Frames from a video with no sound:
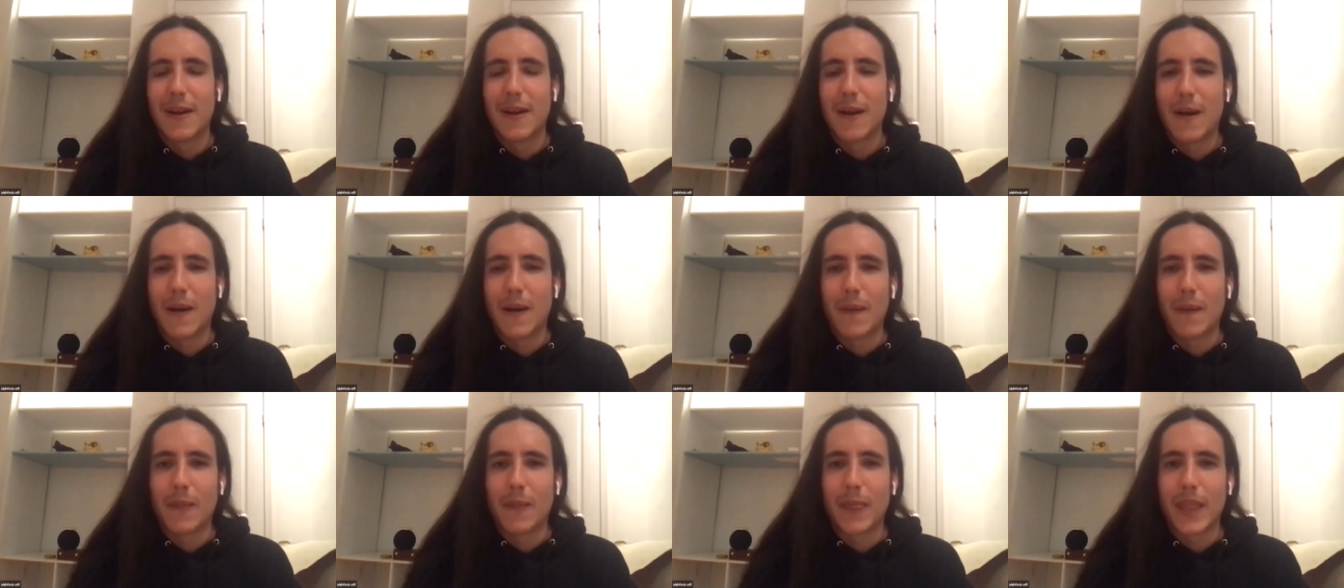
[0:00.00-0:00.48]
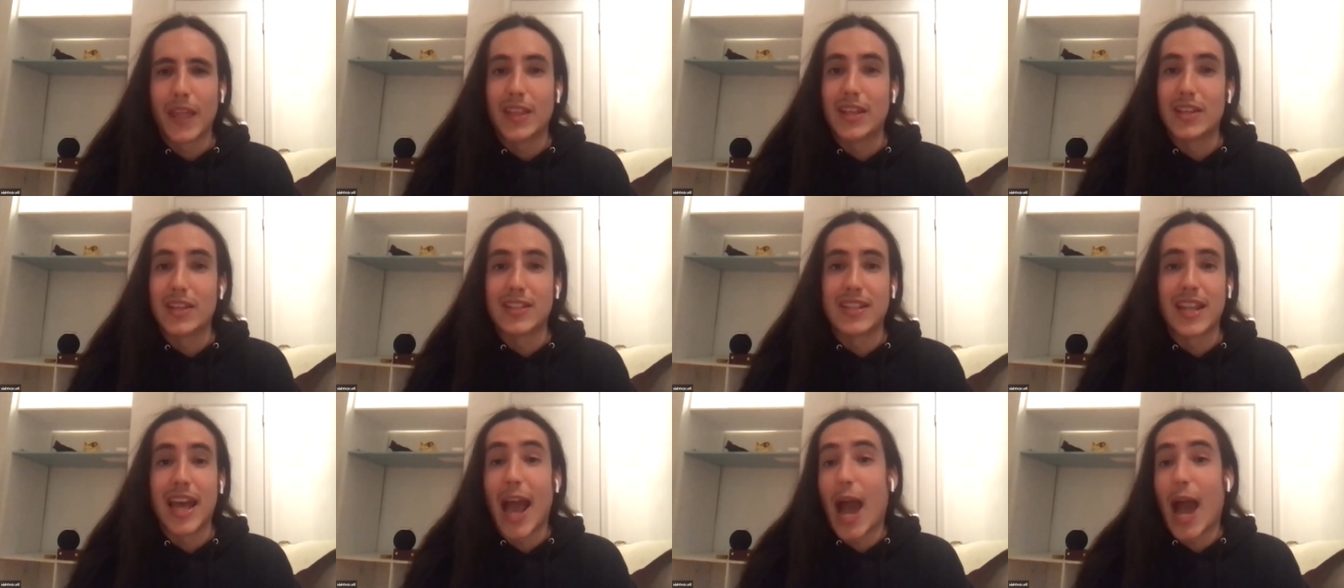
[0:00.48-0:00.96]
Um,
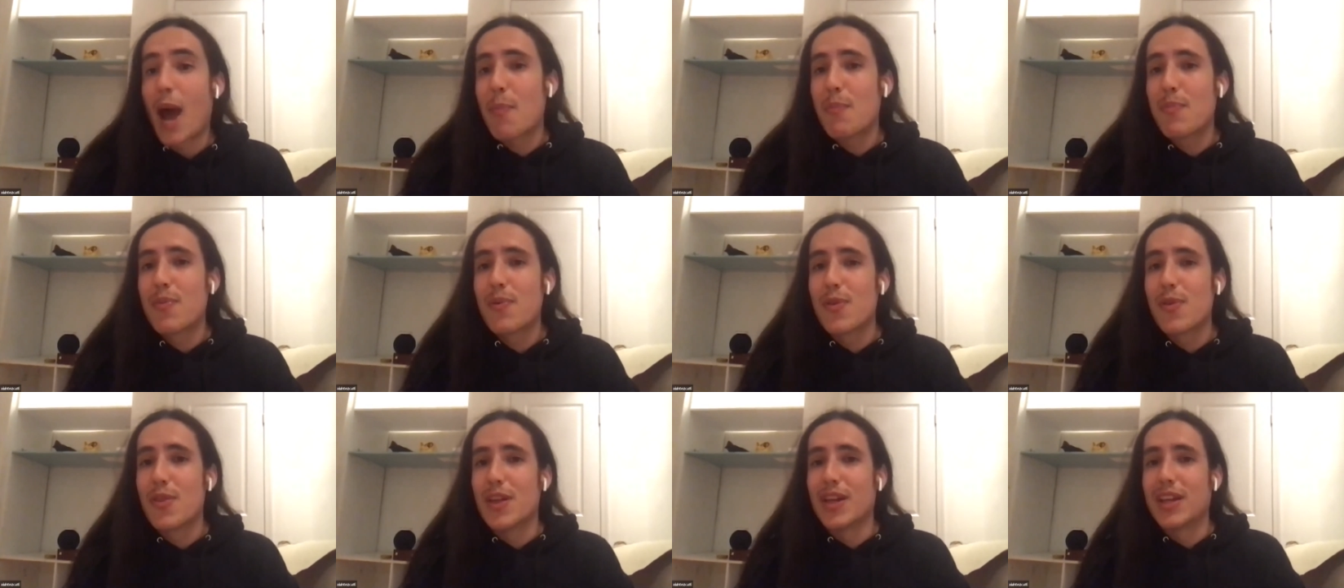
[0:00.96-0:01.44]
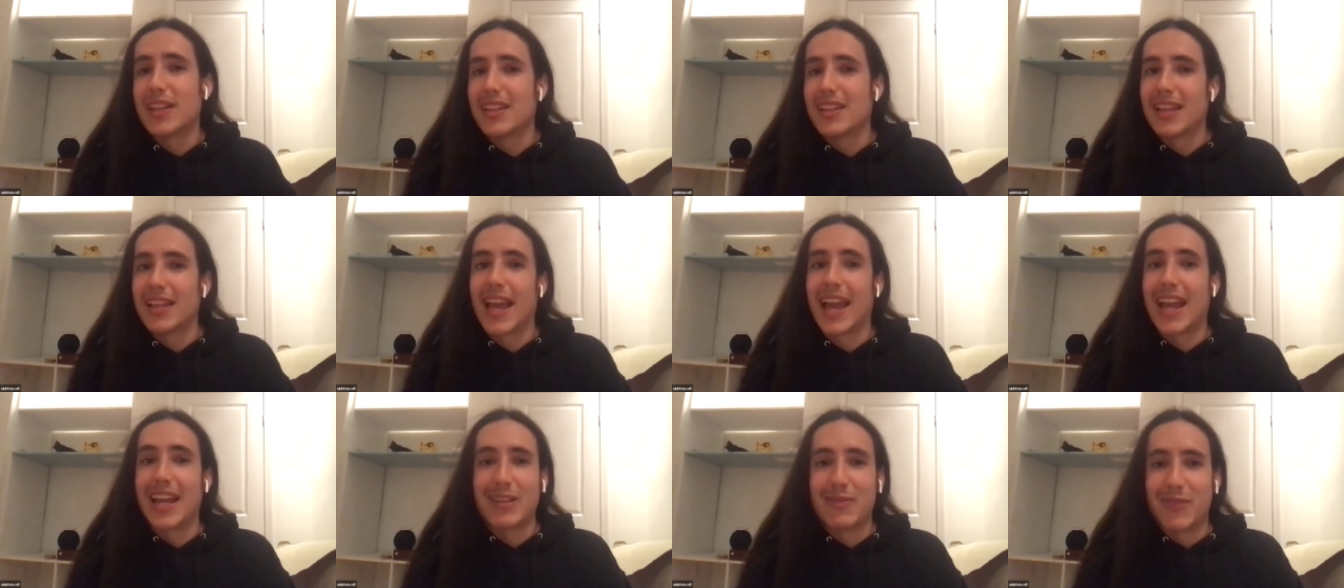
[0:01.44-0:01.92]
and there's an app that
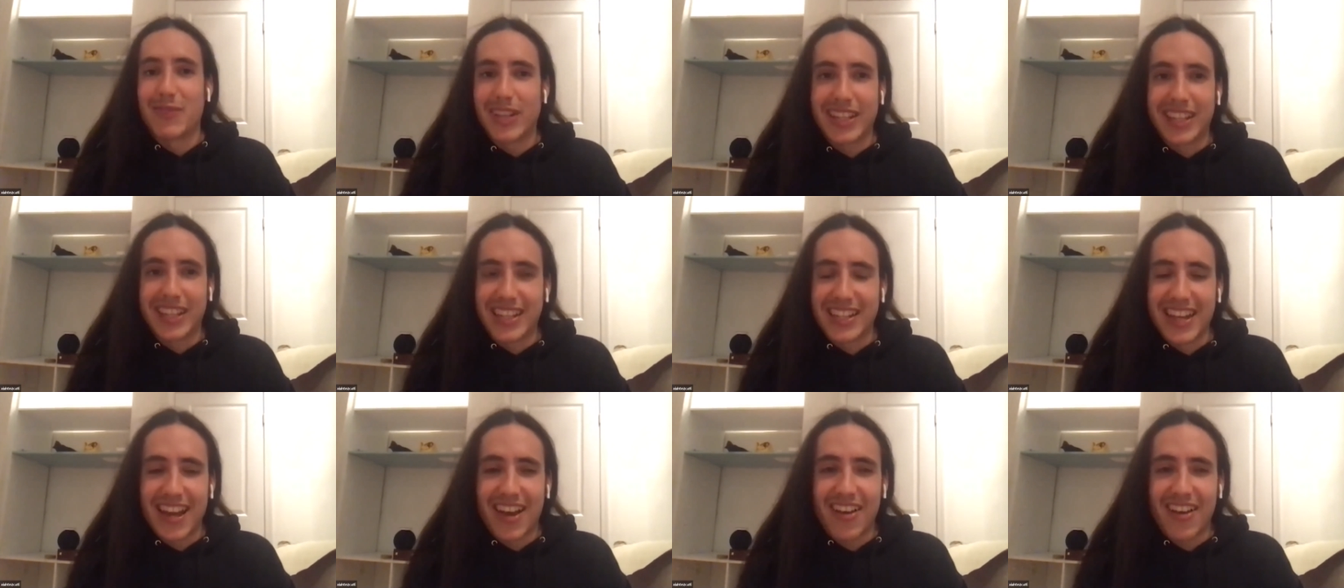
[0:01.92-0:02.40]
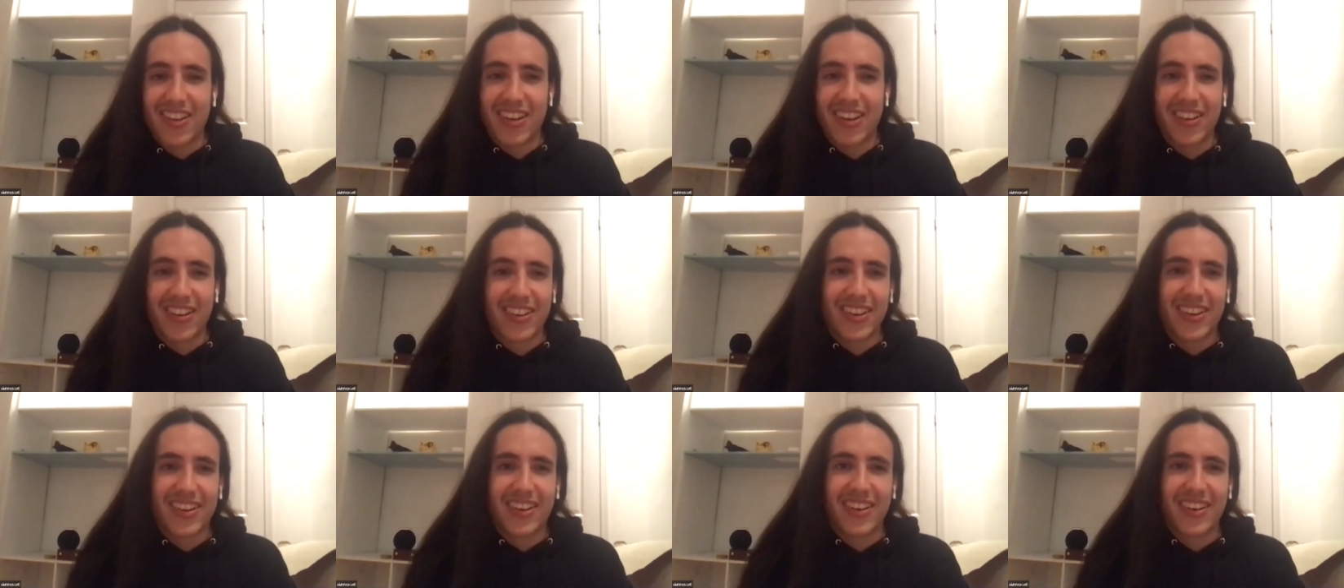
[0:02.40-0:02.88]
anybody can
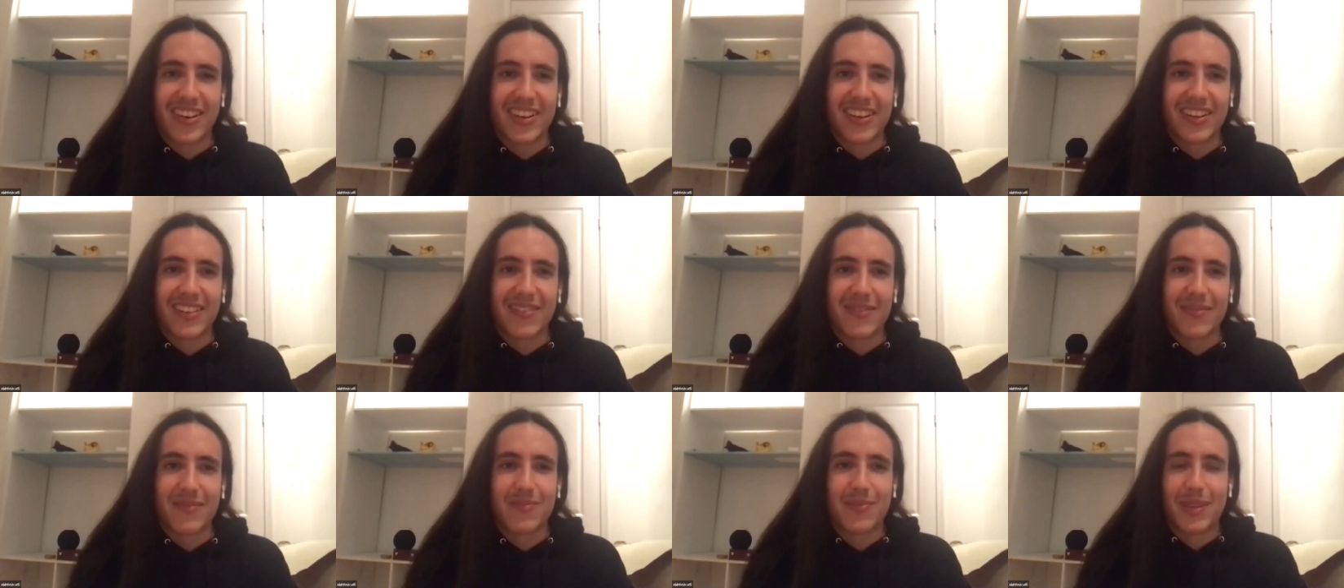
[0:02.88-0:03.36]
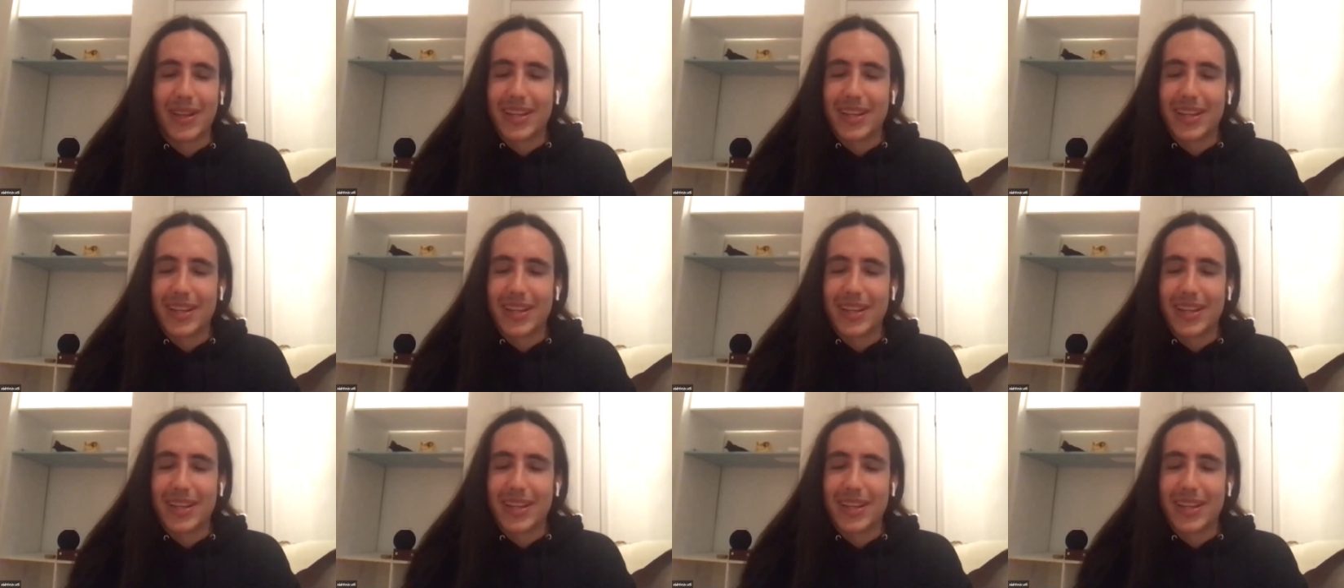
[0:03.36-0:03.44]
download on